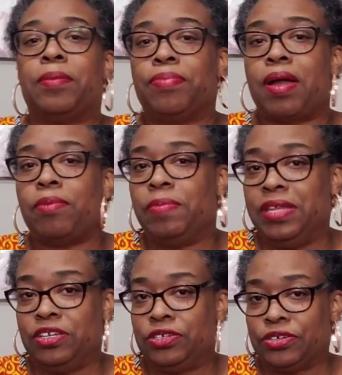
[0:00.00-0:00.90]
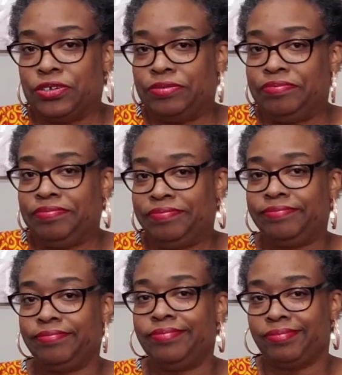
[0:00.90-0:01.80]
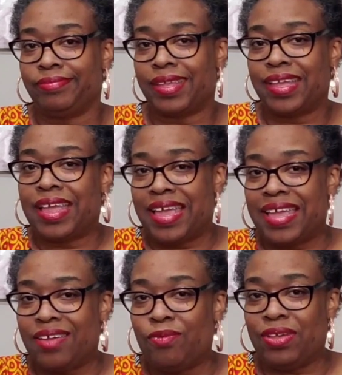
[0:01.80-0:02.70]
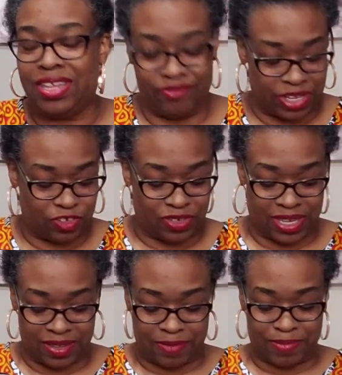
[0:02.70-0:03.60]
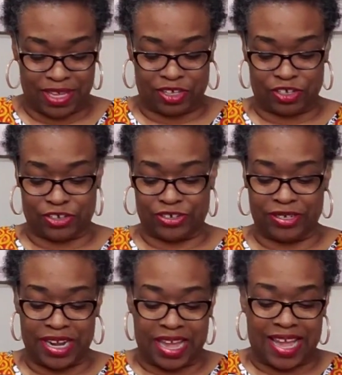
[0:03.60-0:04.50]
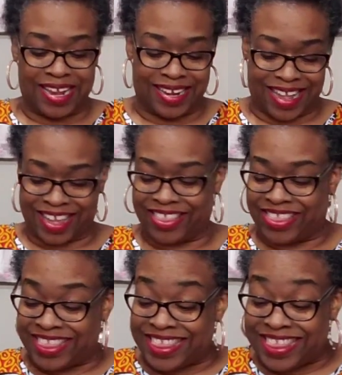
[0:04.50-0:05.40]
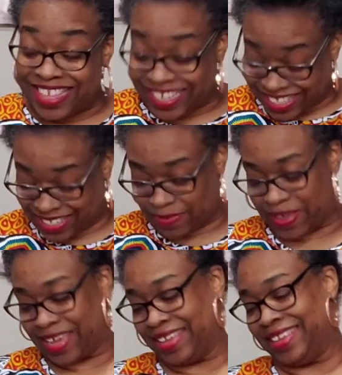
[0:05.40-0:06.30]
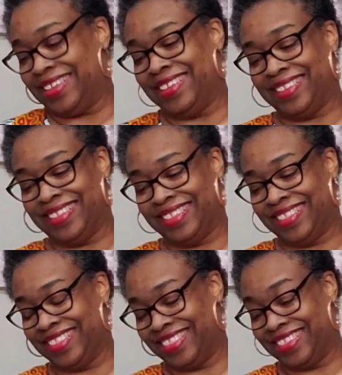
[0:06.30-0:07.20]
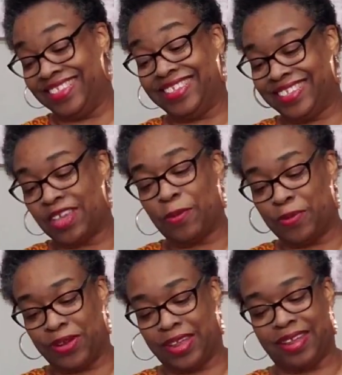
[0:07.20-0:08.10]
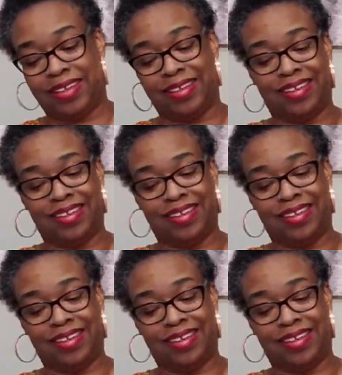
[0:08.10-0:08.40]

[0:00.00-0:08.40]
Probably a shirt. It will eventually be a shirt. Now, this one, so pretty.